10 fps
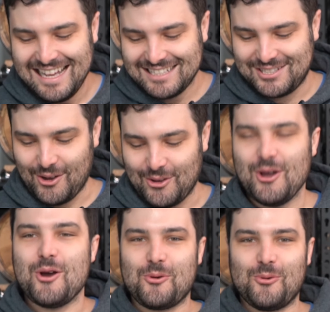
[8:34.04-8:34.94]
So,
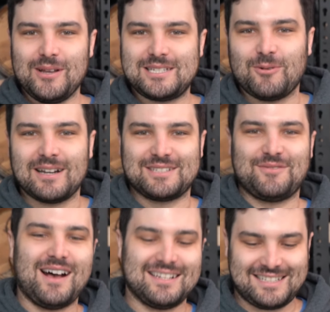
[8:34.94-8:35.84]
which one is
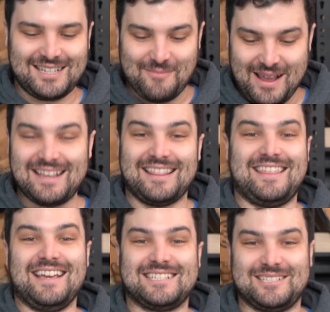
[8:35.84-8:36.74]
faster to make?
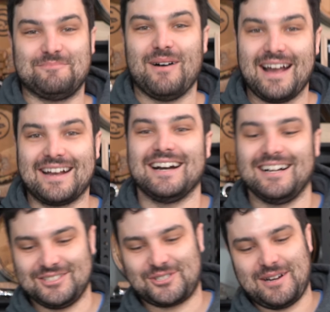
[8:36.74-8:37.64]
This by a
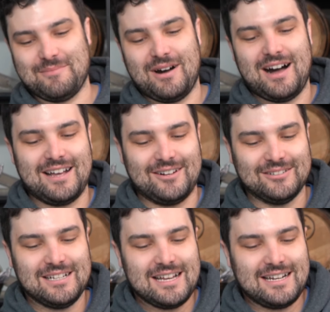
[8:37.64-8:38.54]
country mile.